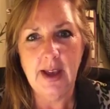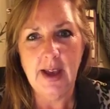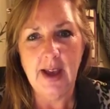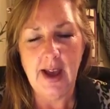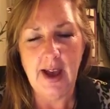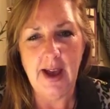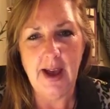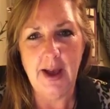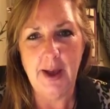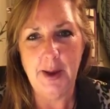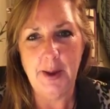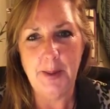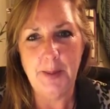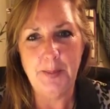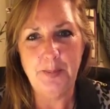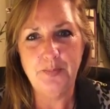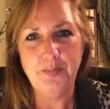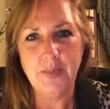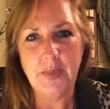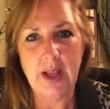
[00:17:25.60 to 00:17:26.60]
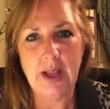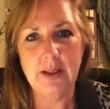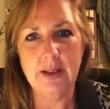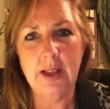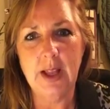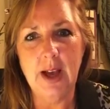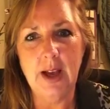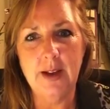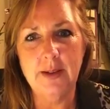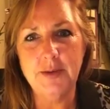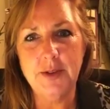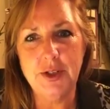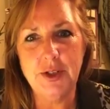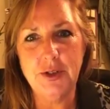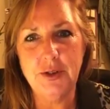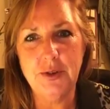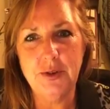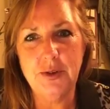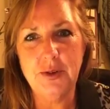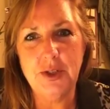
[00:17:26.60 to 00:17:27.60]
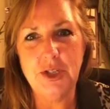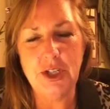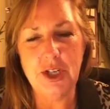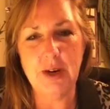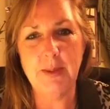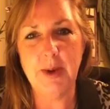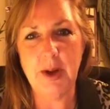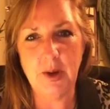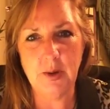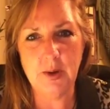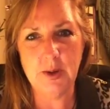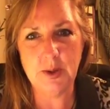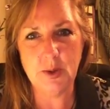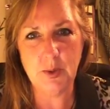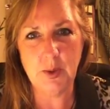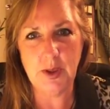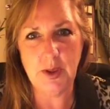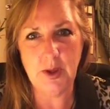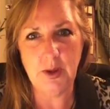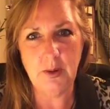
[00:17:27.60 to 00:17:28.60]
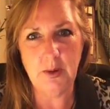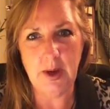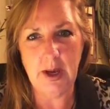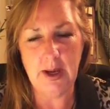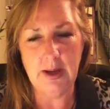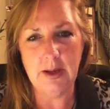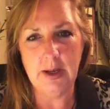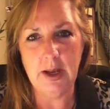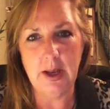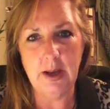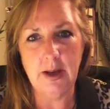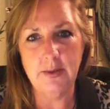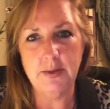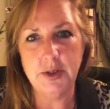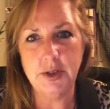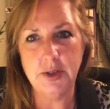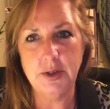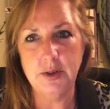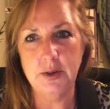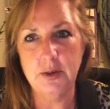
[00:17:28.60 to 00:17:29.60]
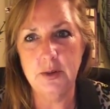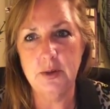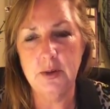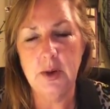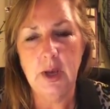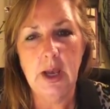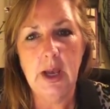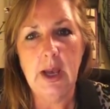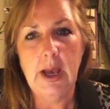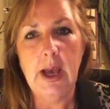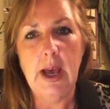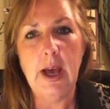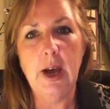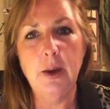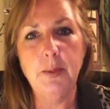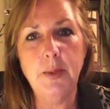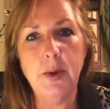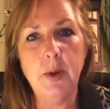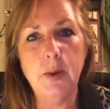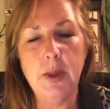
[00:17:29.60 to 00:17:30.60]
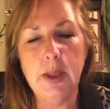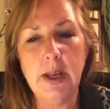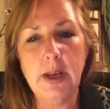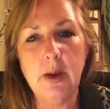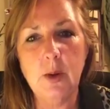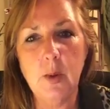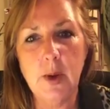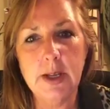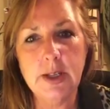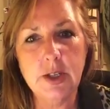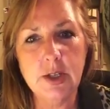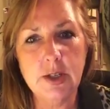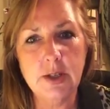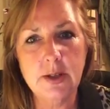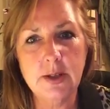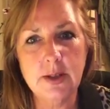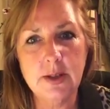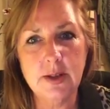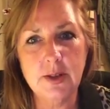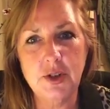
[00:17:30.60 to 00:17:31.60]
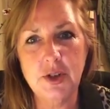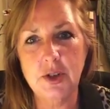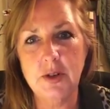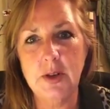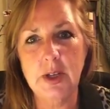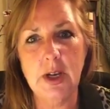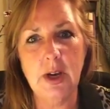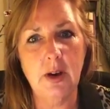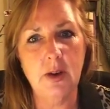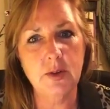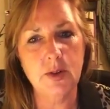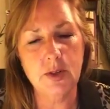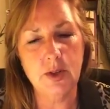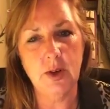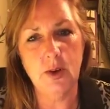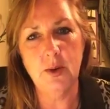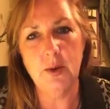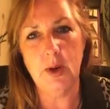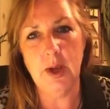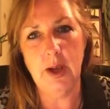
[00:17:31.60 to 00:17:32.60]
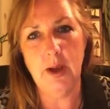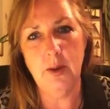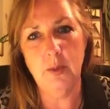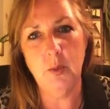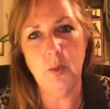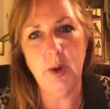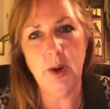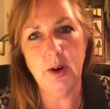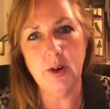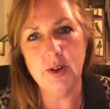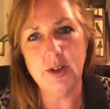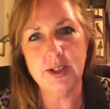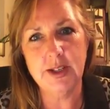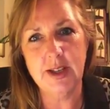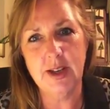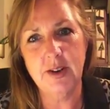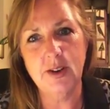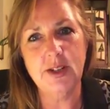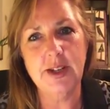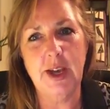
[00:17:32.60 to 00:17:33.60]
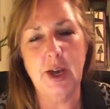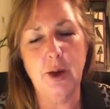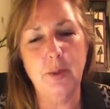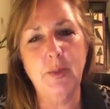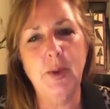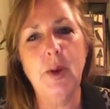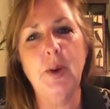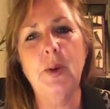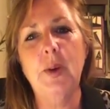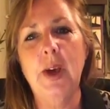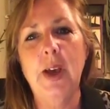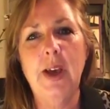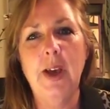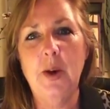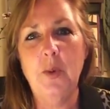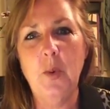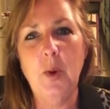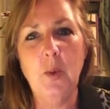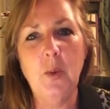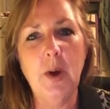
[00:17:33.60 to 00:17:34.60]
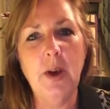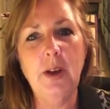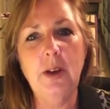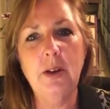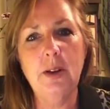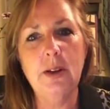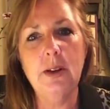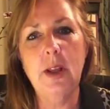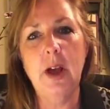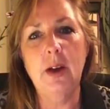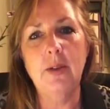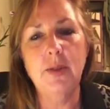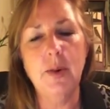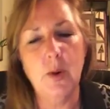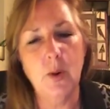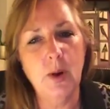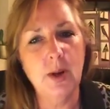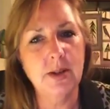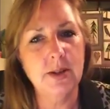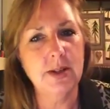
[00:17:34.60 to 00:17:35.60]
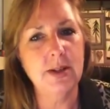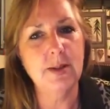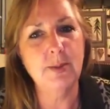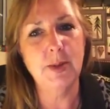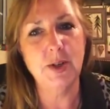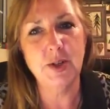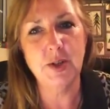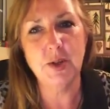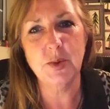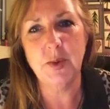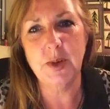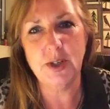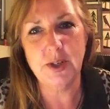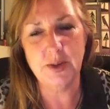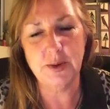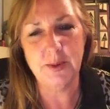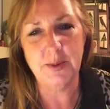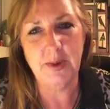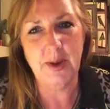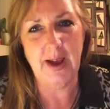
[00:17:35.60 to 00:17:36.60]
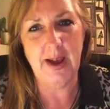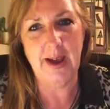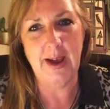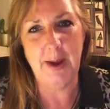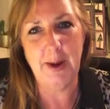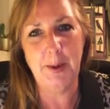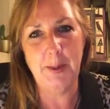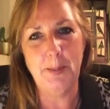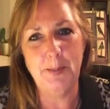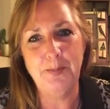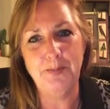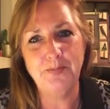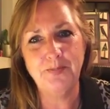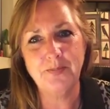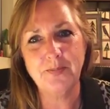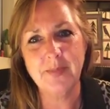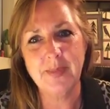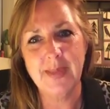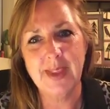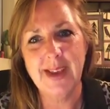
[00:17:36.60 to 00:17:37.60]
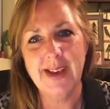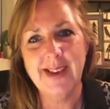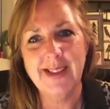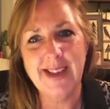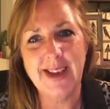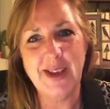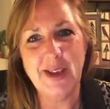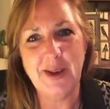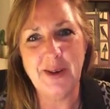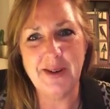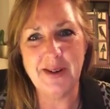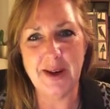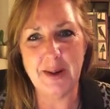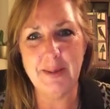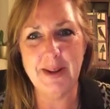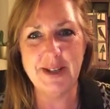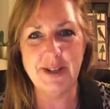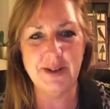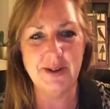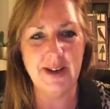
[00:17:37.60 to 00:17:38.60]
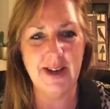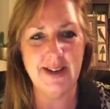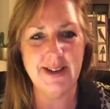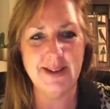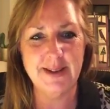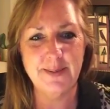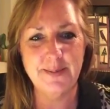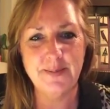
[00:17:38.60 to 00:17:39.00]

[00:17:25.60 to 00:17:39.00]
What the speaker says: Love to share my oils with you. I'd love to help you with any questions. Judy also, we are just there to help you. We want you to love the oils as much as we do. Thank you. God bless you guys.